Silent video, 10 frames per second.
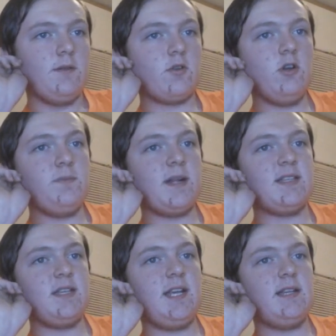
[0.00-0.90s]
The group that
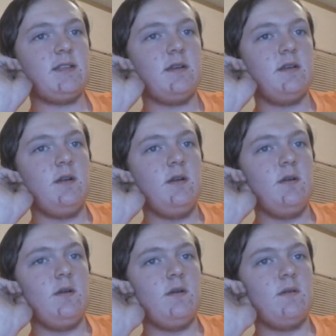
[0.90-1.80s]
seized
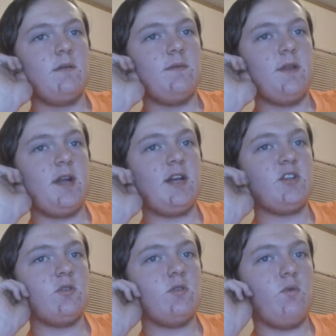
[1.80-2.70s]
the
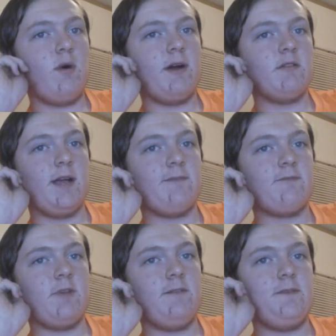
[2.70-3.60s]
National
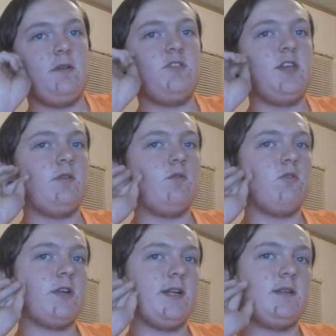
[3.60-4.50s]
Wildlife Refuge in
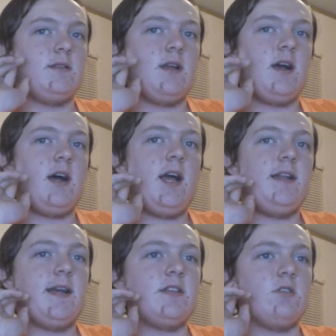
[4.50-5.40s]
Oregon's high
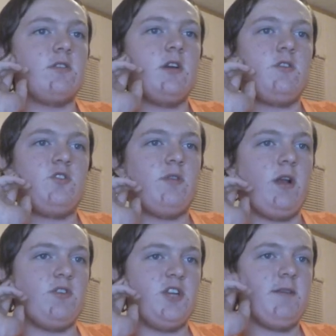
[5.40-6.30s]
desert
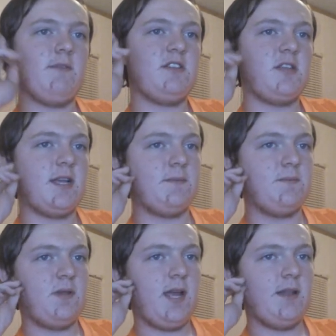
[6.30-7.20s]
country on January second
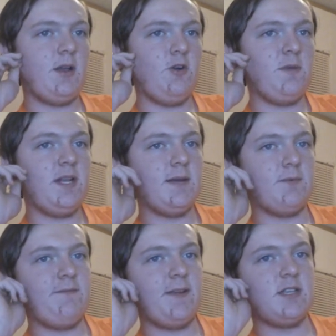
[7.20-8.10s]
planned no media
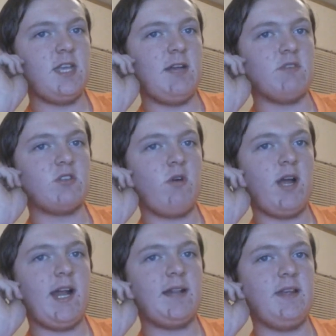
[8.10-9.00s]
briefings. It was
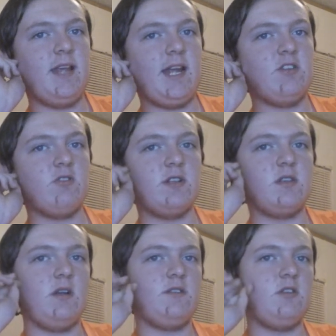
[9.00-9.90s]
quiet at the
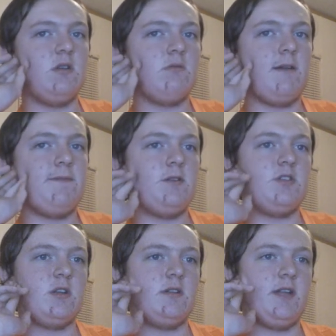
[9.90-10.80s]
entrance to the refuge
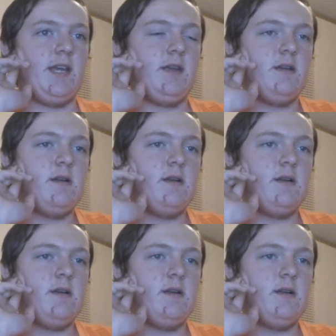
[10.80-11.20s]
Sunday.